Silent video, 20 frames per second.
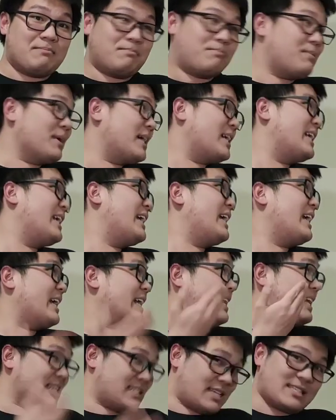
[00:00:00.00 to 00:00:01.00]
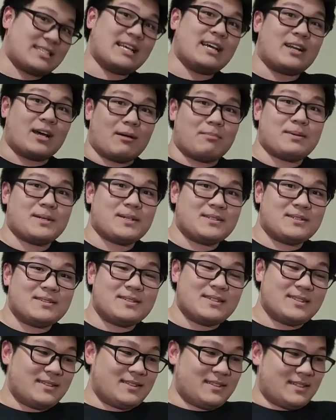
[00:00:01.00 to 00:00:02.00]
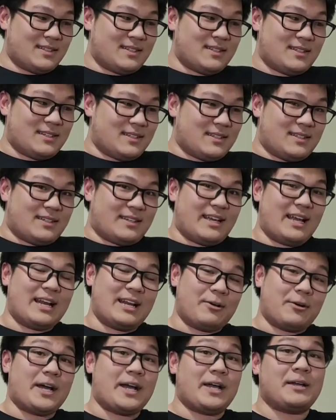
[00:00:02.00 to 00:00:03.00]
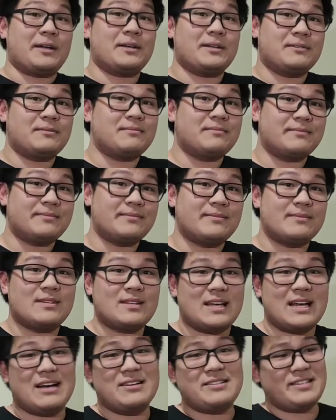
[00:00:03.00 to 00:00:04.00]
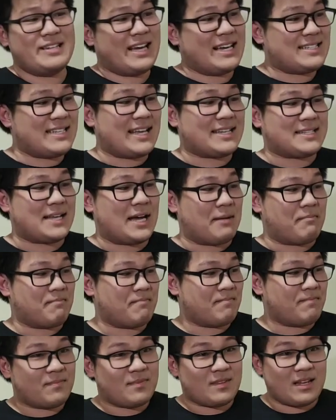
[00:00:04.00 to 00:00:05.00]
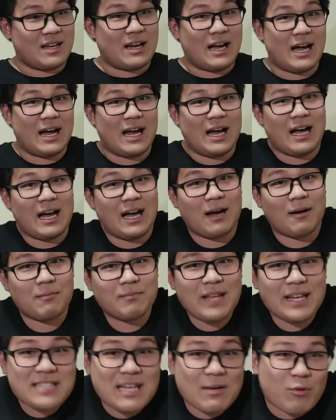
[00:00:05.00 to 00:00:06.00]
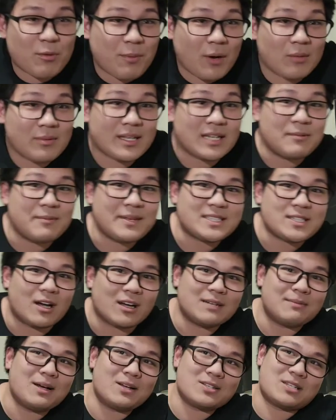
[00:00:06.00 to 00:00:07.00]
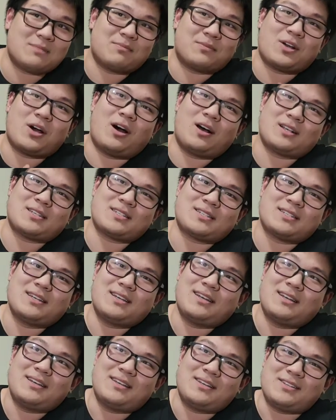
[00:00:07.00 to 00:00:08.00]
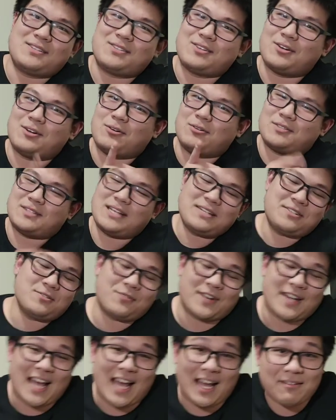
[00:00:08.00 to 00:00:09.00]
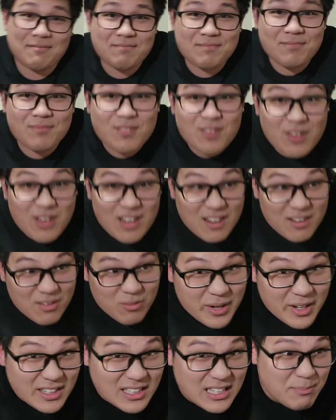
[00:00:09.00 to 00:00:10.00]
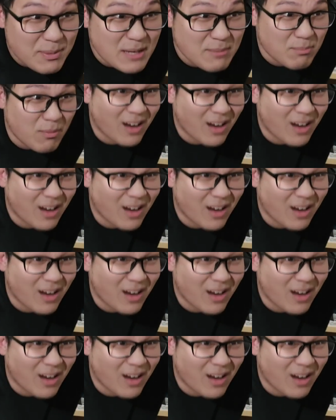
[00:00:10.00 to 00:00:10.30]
but it is a setup. Anyway, I'll see you guys next time. Next time we're probably going to be talking about some costs, so stay tuned for that. We are going to be